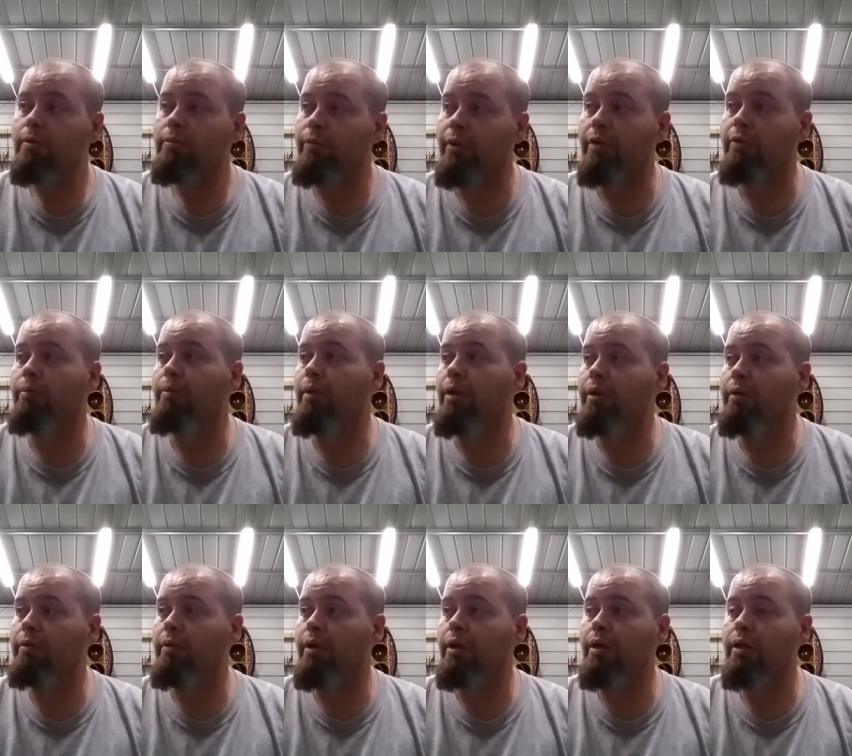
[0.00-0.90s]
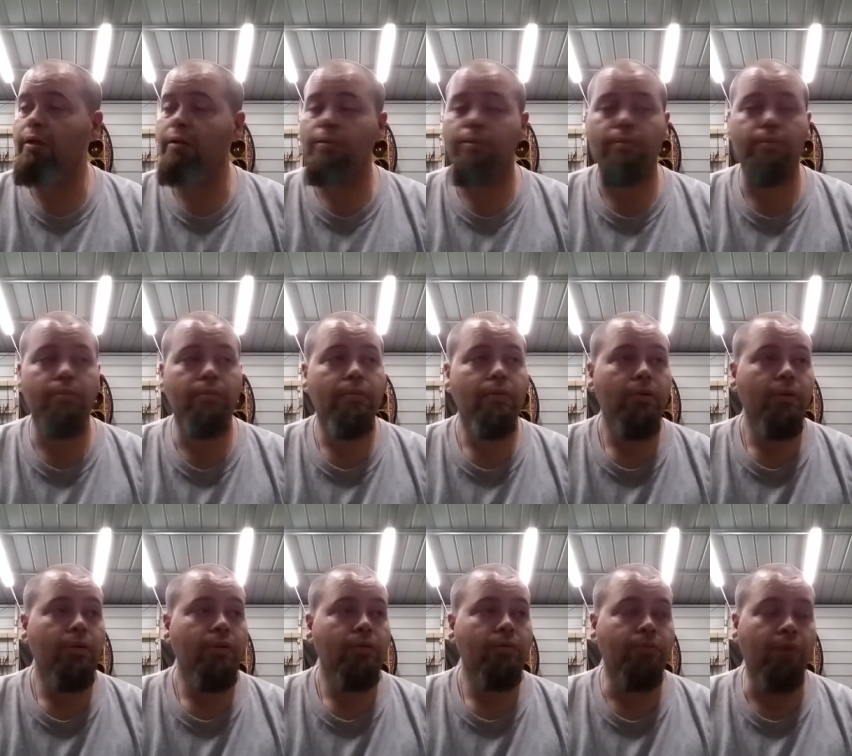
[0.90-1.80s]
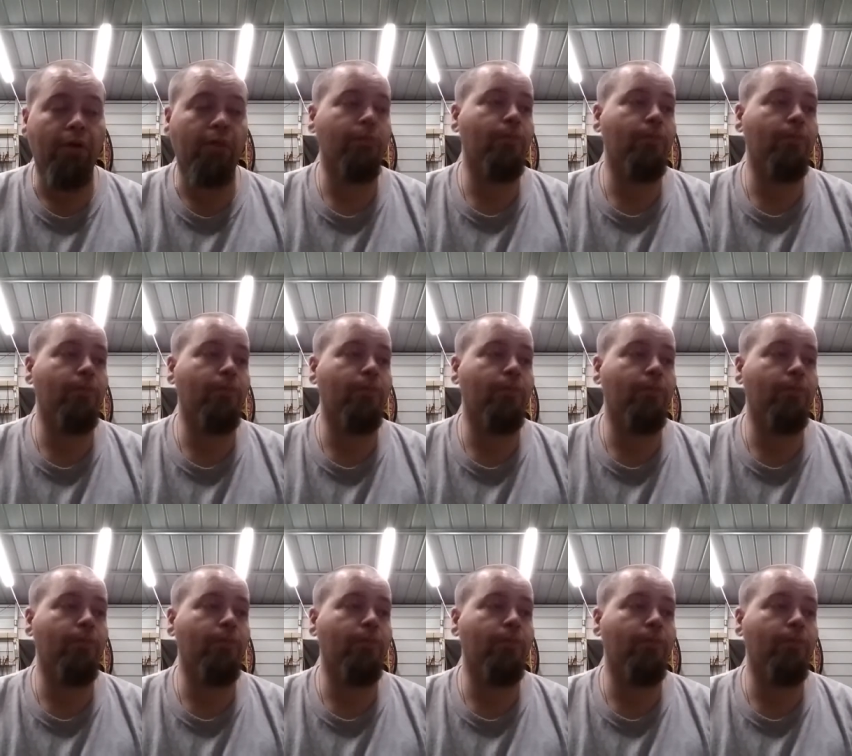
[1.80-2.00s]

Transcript: fuck around there and fuck